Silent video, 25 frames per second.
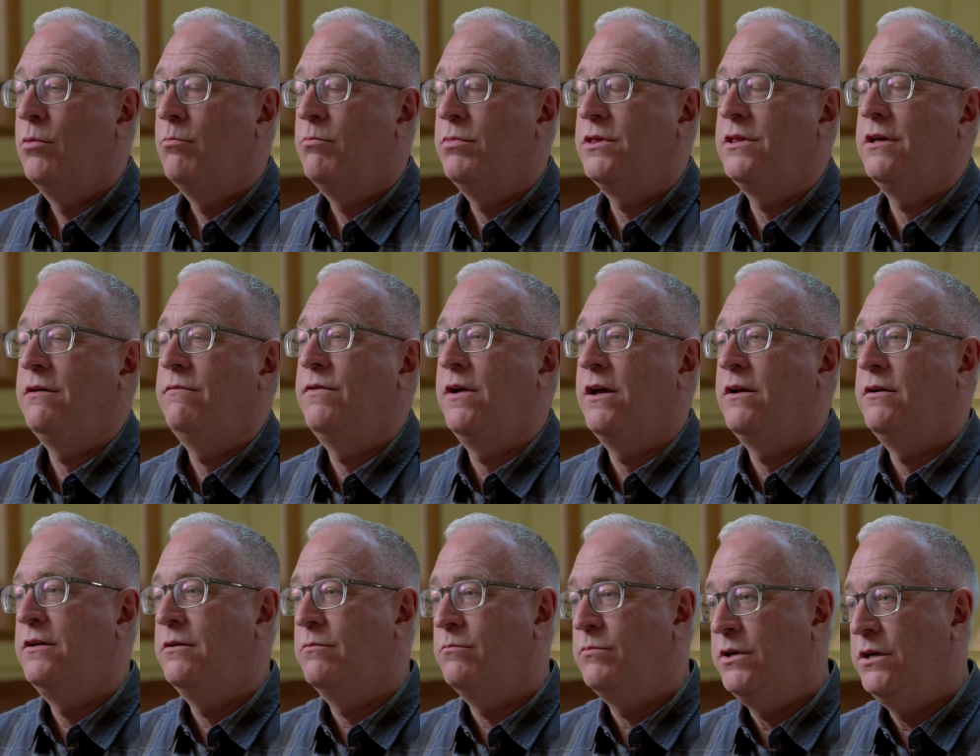but they
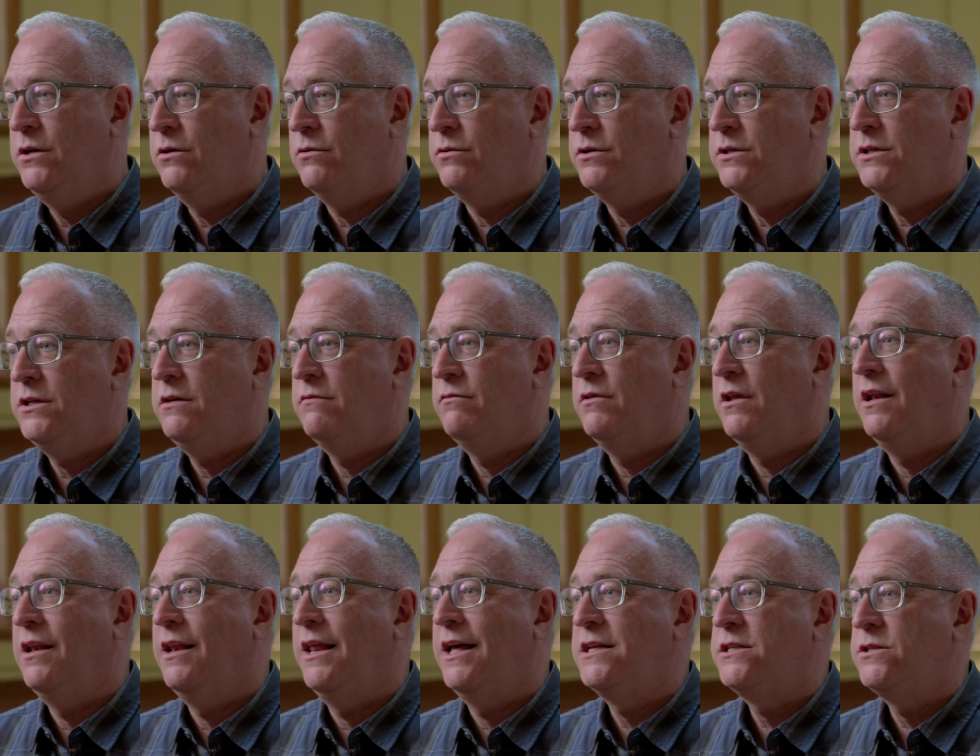found him guilty of the
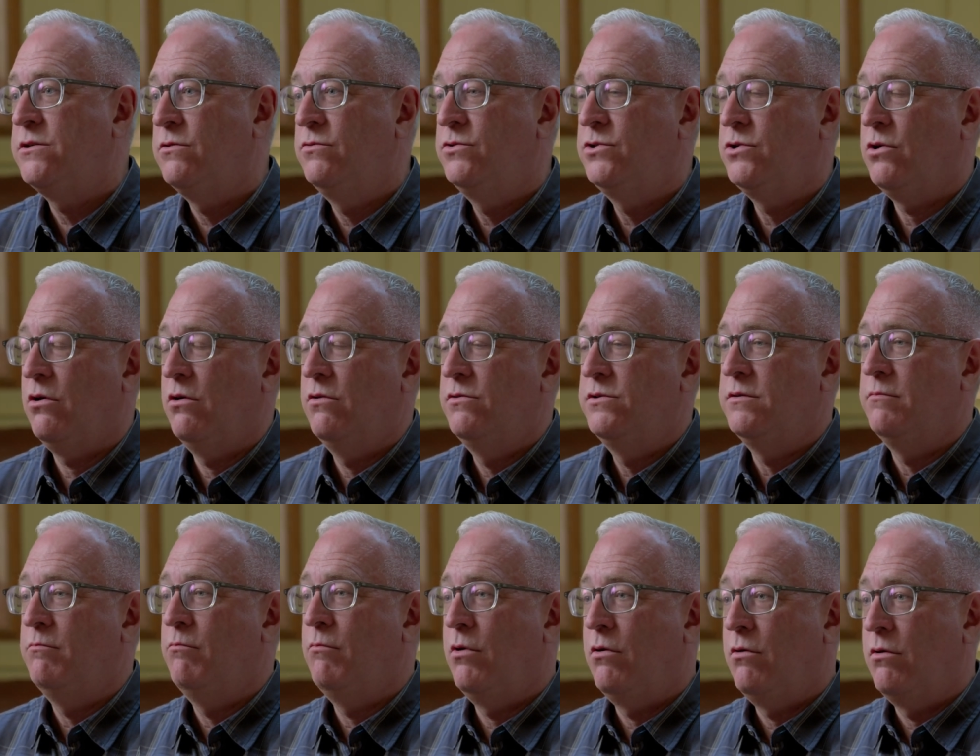lesser charge
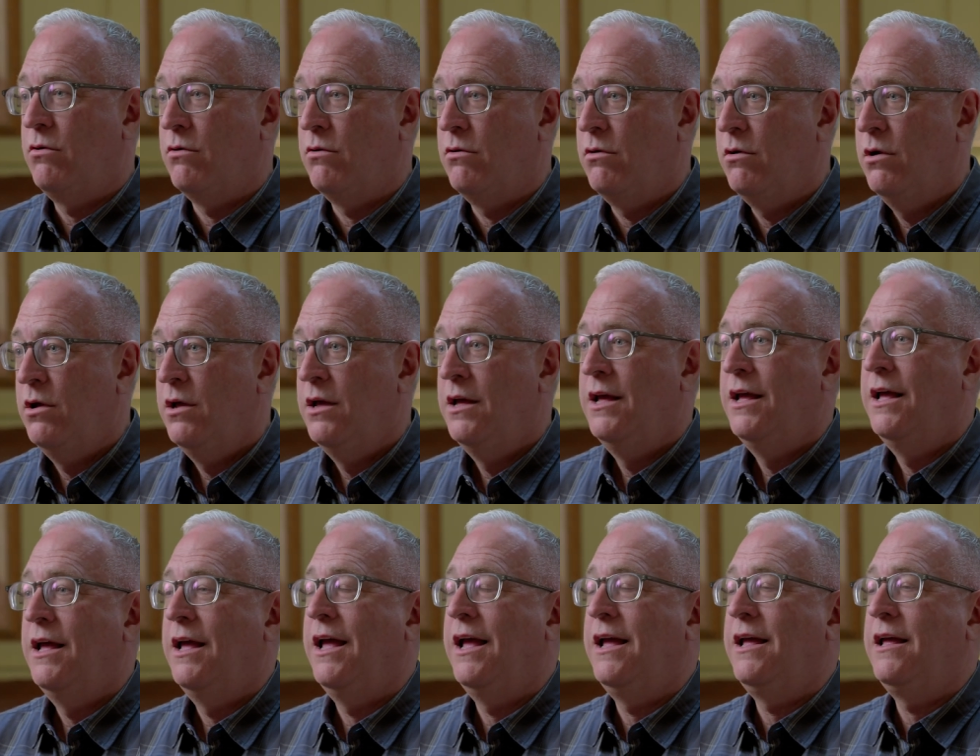of murder
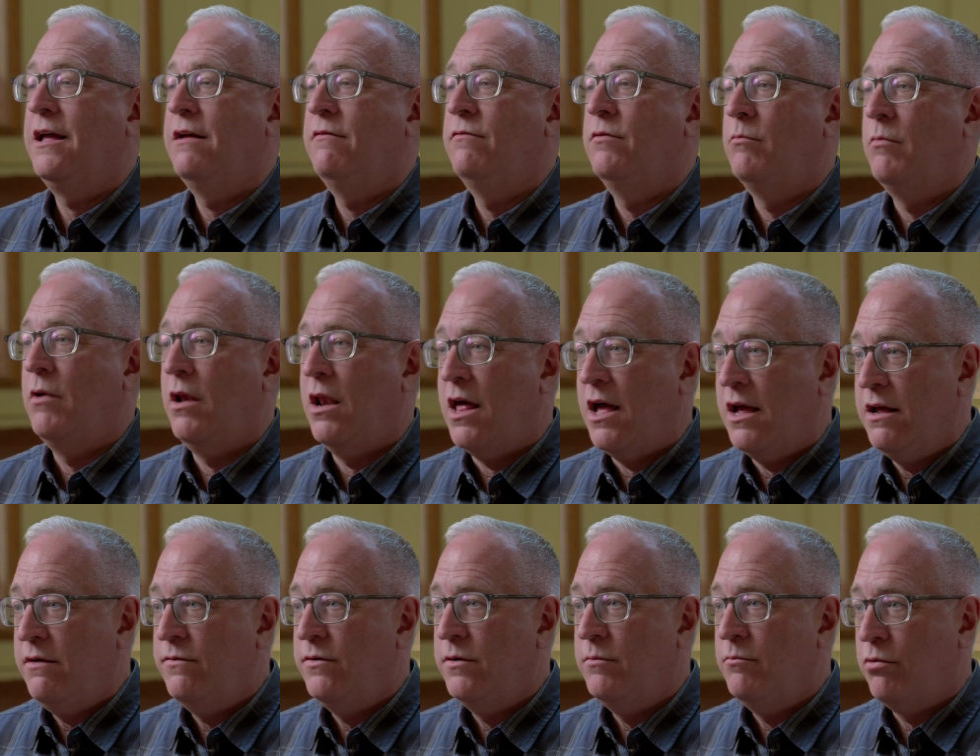and gave him
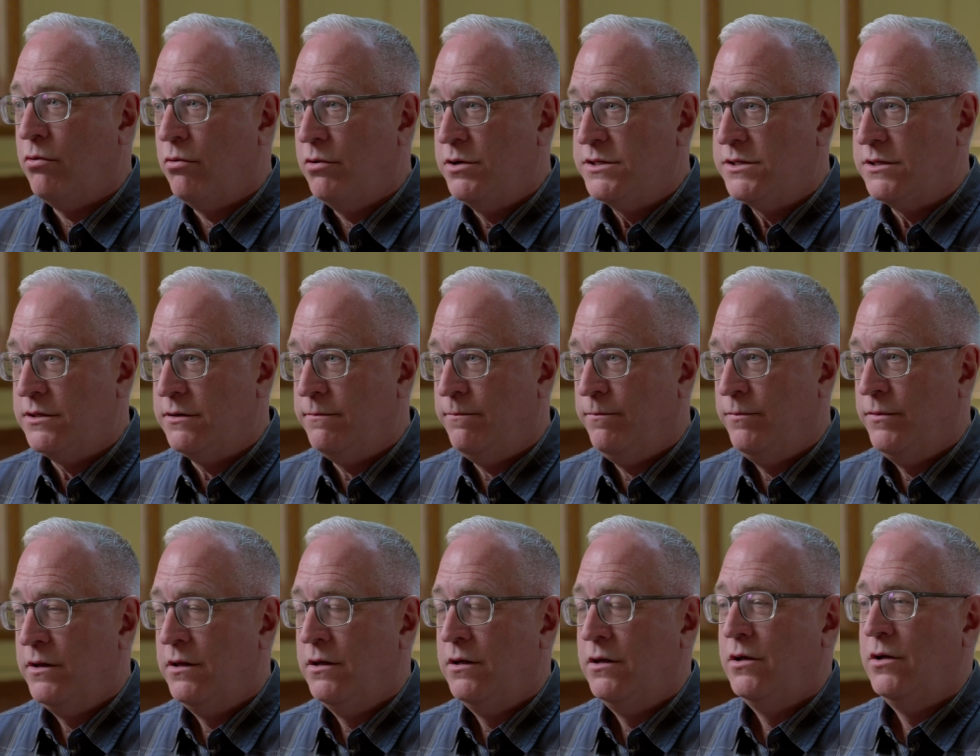life in prison.
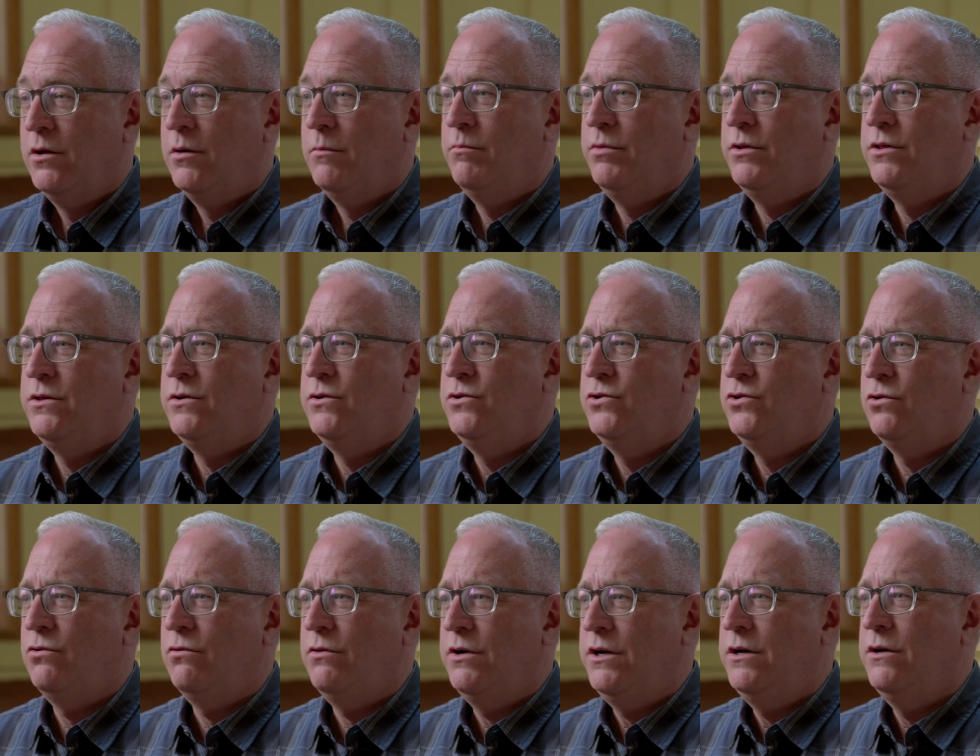But the
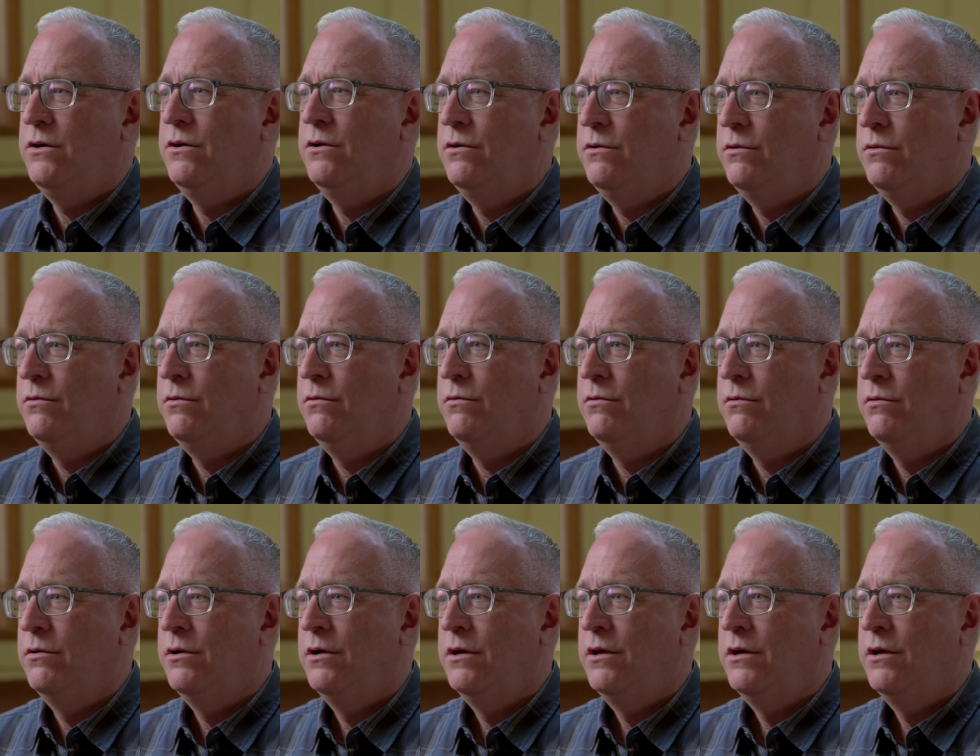jury knew